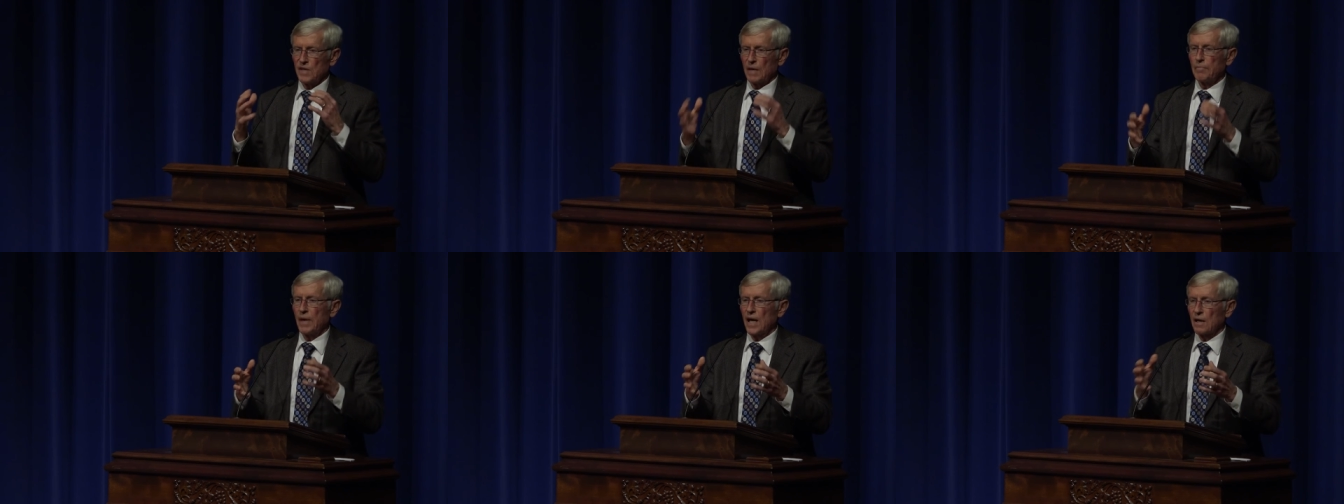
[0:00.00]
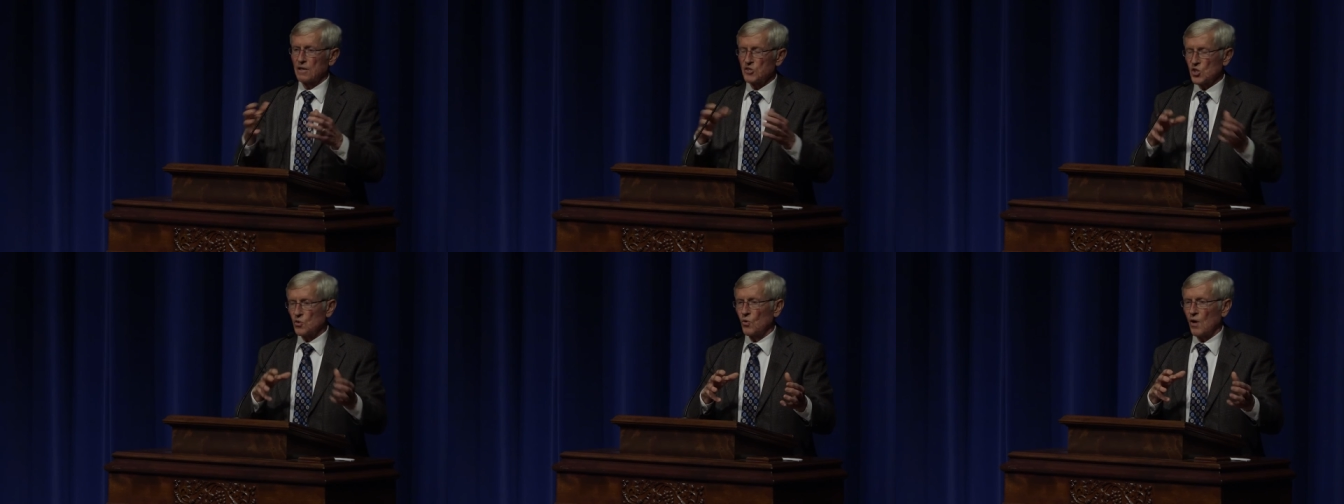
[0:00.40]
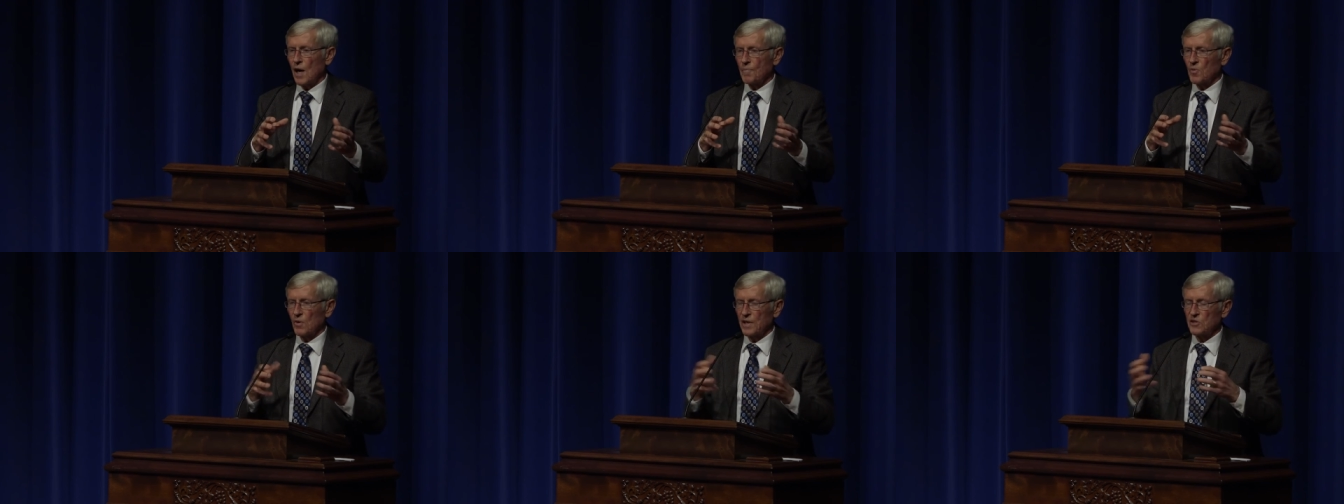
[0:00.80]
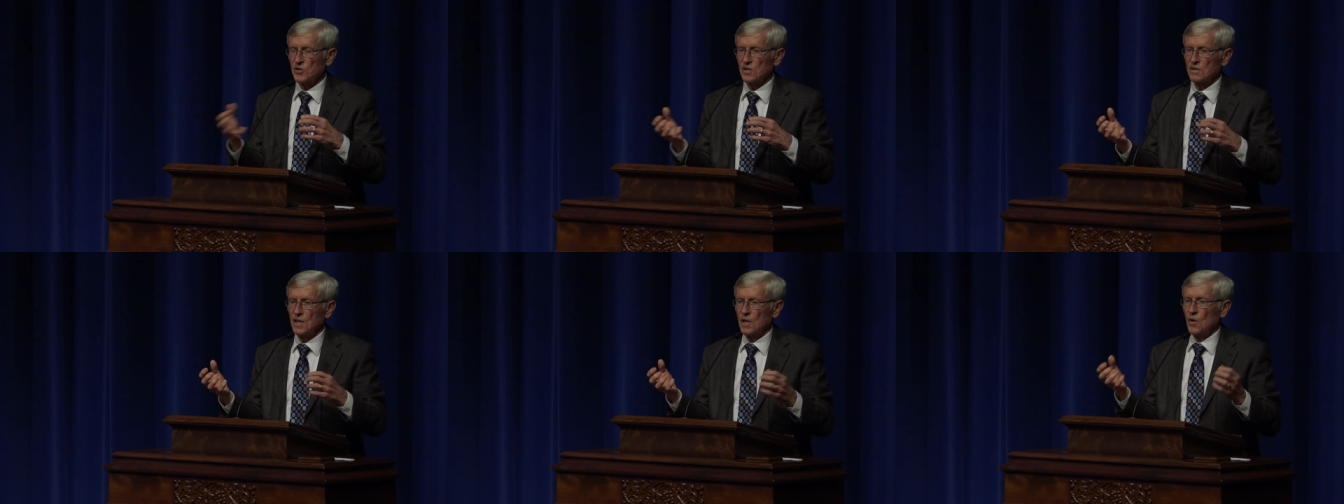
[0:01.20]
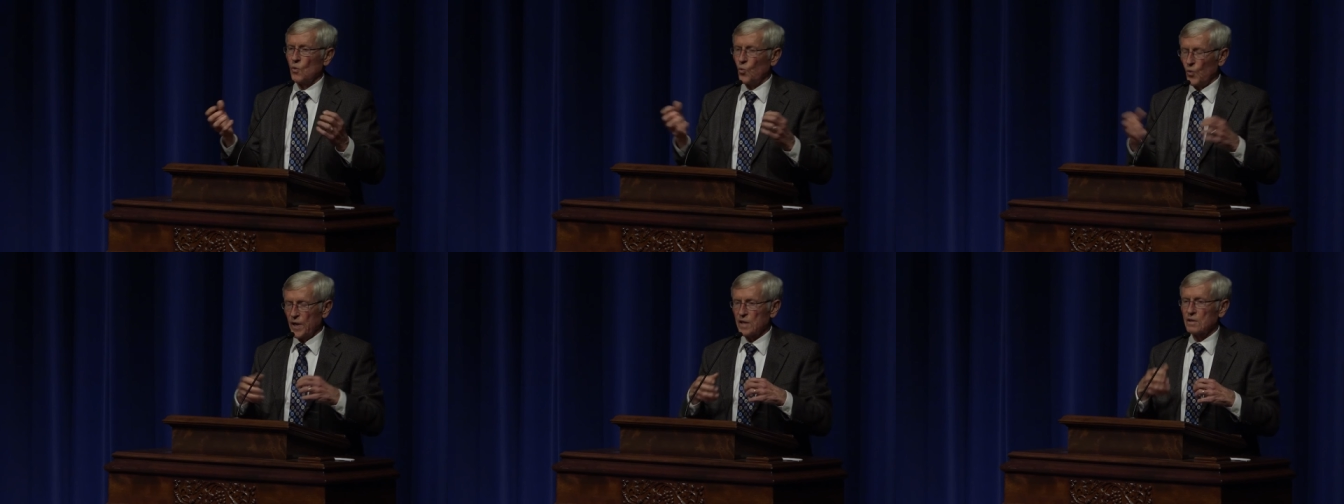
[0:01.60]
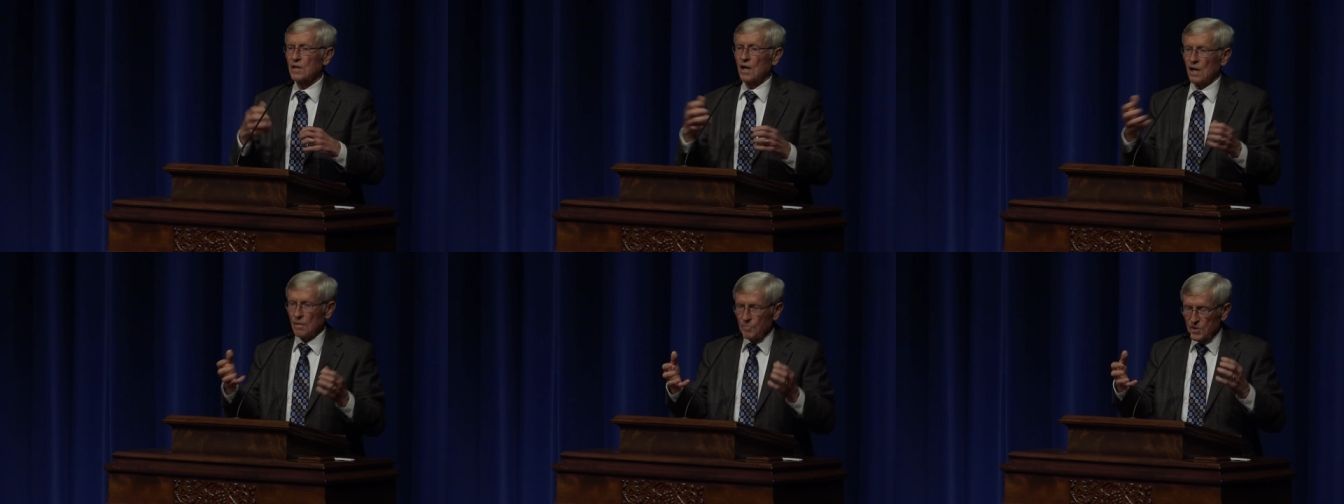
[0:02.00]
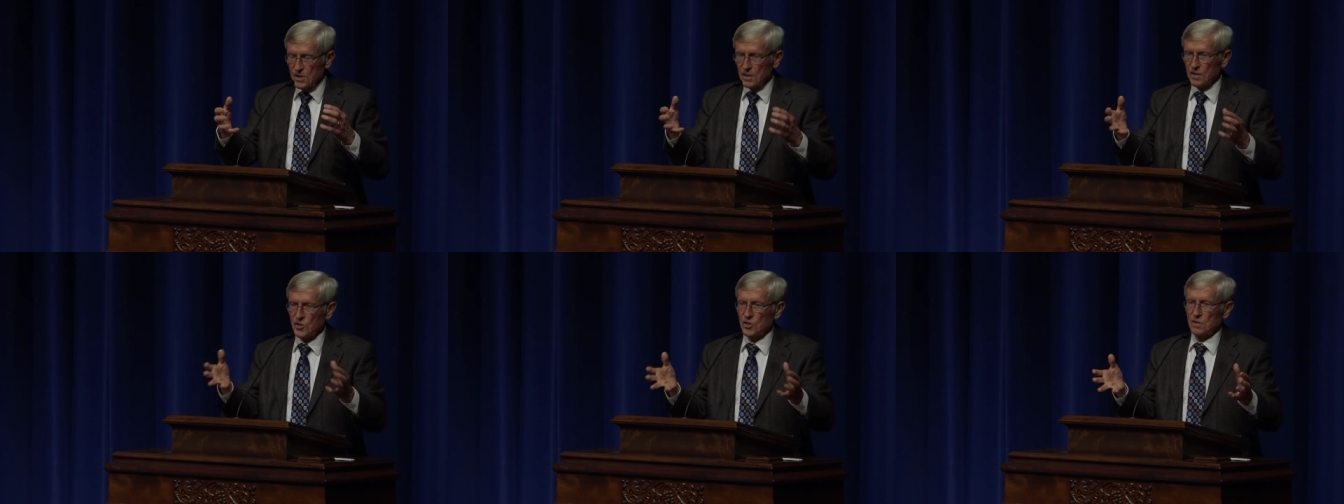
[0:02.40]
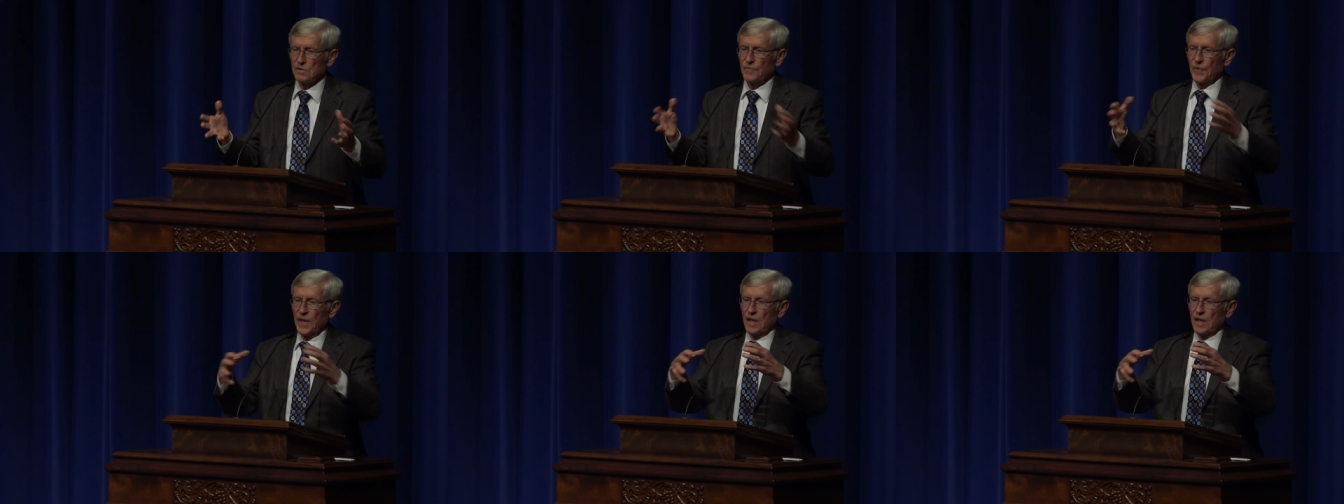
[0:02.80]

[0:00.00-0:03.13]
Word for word: They balance cooperation with competition.